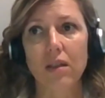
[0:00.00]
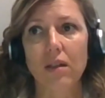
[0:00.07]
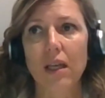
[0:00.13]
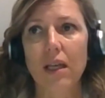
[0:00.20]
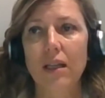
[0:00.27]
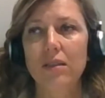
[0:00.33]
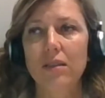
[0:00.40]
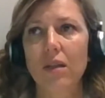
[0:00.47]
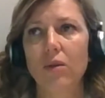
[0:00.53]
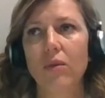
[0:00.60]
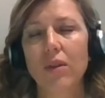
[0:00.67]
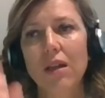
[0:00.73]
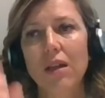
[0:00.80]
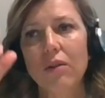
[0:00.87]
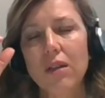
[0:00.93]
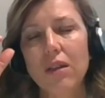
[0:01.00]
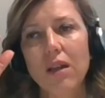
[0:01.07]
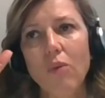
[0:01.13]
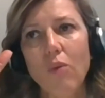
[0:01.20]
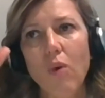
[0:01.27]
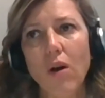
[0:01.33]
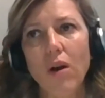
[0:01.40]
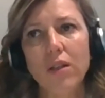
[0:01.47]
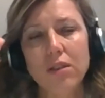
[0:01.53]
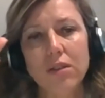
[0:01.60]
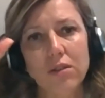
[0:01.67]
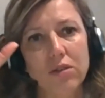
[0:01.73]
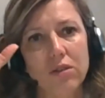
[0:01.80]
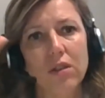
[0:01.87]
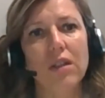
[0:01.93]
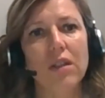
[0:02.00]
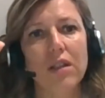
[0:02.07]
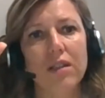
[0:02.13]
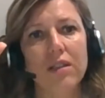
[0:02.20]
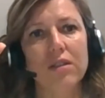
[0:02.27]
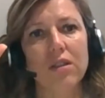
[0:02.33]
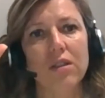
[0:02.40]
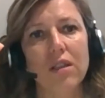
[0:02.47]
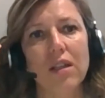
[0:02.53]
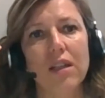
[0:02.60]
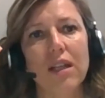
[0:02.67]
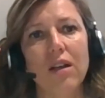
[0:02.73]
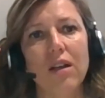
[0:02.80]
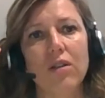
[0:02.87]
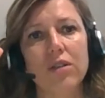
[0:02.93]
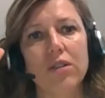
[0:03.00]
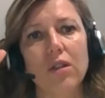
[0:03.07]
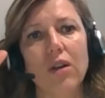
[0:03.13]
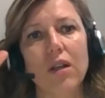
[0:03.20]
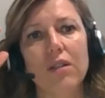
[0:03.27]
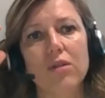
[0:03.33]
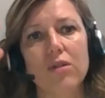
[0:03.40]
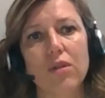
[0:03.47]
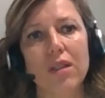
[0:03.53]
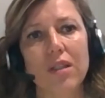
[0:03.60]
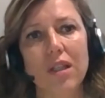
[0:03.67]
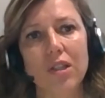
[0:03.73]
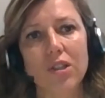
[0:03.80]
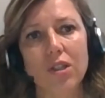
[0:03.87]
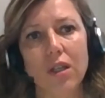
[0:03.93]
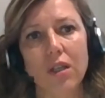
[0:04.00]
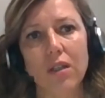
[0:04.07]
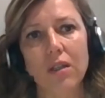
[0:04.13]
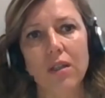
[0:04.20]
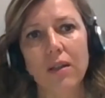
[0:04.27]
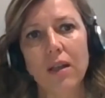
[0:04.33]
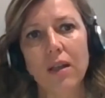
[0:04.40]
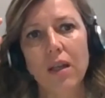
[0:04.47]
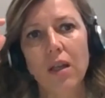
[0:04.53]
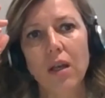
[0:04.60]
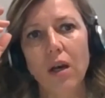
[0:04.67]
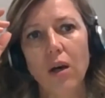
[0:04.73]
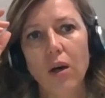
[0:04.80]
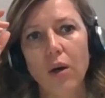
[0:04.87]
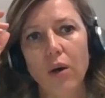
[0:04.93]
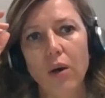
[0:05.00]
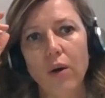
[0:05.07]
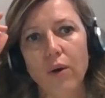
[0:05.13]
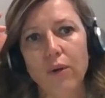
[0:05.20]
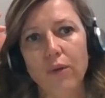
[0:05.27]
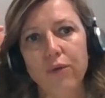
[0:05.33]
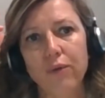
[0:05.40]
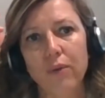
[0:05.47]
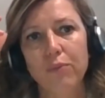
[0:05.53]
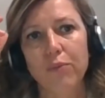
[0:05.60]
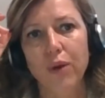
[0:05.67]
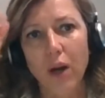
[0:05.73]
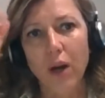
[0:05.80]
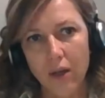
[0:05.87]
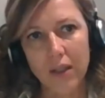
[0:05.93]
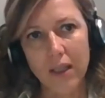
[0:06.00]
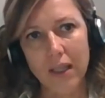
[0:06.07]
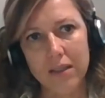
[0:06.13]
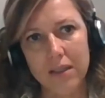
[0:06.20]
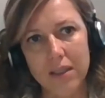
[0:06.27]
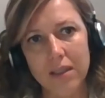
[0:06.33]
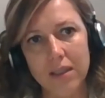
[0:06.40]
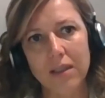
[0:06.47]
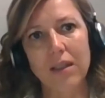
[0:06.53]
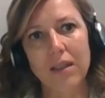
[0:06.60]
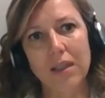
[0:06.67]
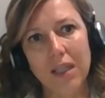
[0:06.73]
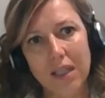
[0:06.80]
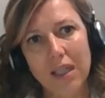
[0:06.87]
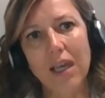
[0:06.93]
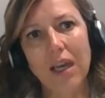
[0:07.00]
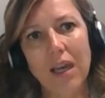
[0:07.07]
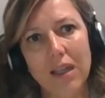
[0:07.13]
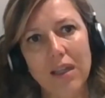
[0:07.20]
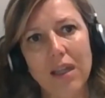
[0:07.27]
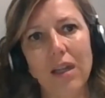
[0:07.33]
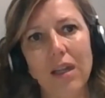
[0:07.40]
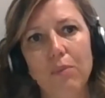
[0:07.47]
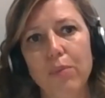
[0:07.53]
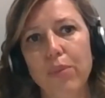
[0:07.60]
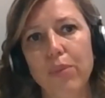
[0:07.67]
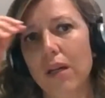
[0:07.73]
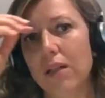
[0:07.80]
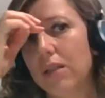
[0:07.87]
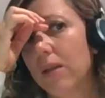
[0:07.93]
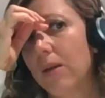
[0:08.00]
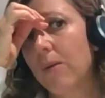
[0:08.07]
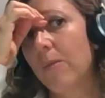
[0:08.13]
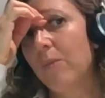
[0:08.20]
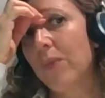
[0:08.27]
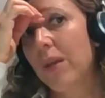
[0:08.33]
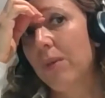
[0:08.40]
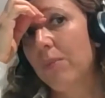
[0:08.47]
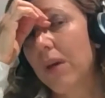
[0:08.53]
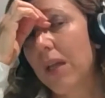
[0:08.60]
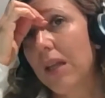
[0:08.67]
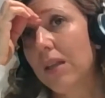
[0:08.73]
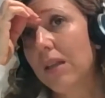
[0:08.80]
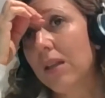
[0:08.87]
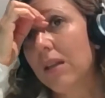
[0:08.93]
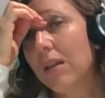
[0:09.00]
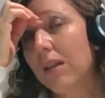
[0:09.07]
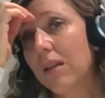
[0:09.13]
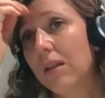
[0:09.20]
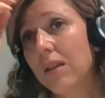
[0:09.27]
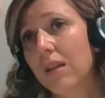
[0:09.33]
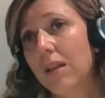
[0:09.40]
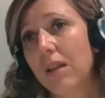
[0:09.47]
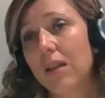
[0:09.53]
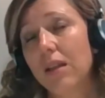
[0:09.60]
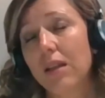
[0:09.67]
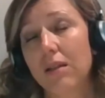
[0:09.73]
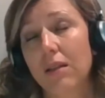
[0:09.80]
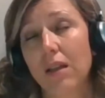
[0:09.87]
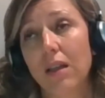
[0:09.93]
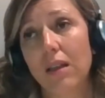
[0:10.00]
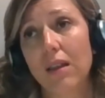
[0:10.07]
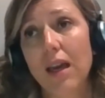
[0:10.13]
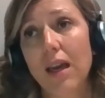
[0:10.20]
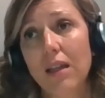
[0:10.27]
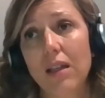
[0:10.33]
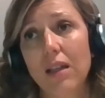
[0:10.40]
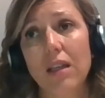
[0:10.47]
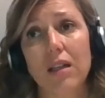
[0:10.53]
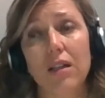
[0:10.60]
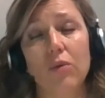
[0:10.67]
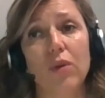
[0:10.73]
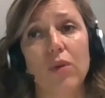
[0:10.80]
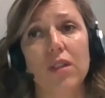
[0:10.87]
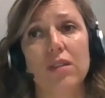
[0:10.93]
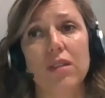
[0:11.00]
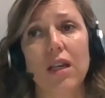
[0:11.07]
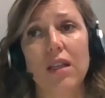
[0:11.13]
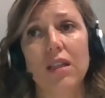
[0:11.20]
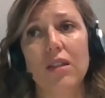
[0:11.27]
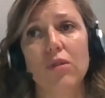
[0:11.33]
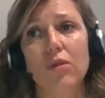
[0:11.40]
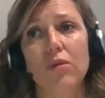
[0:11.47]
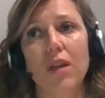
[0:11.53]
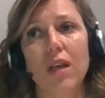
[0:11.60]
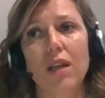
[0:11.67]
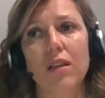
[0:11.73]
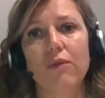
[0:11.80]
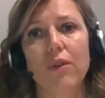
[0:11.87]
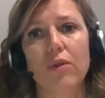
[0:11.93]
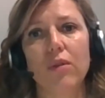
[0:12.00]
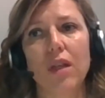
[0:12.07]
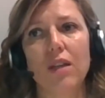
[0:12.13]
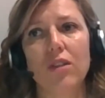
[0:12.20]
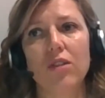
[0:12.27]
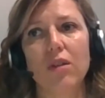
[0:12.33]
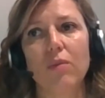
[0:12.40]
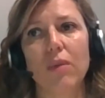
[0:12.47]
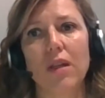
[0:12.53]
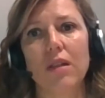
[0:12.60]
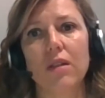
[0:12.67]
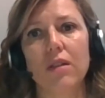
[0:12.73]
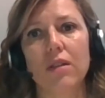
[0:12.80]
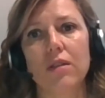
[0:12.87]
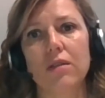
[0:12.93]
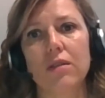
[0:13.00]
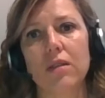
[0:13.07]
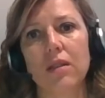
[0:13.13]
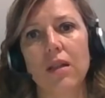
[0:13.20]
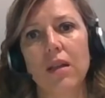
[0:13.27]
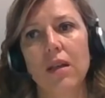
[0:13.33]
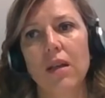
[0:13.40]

Okay, so there was certainly also a tradition of products that had an impact. But in that year, we decided to create a foundation because